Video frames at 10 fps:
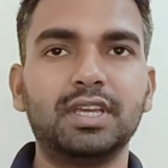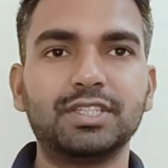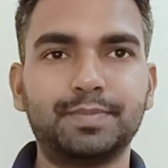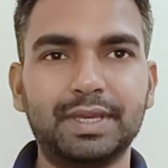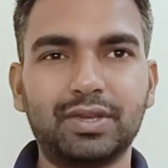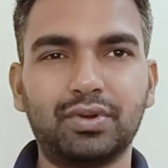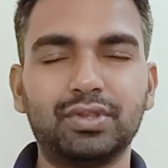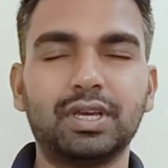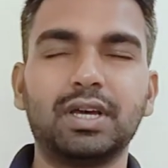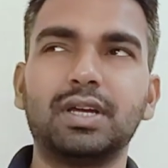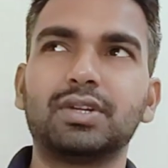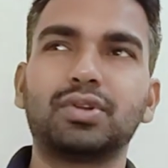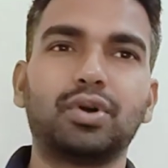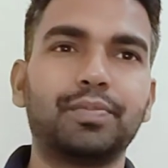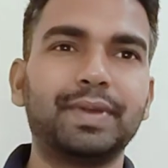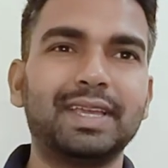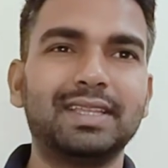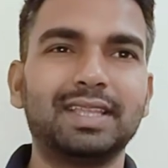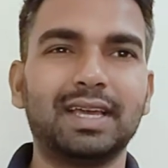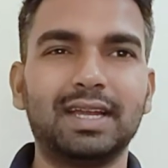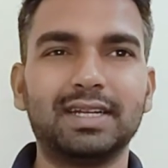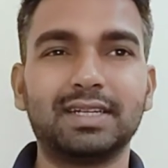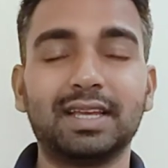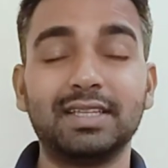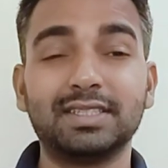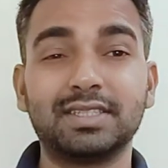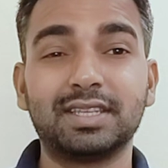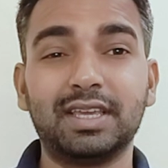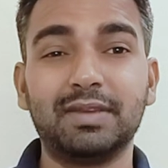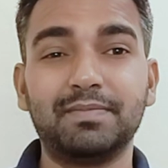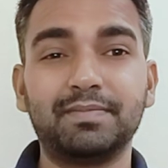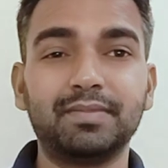speak on the topic that has shaped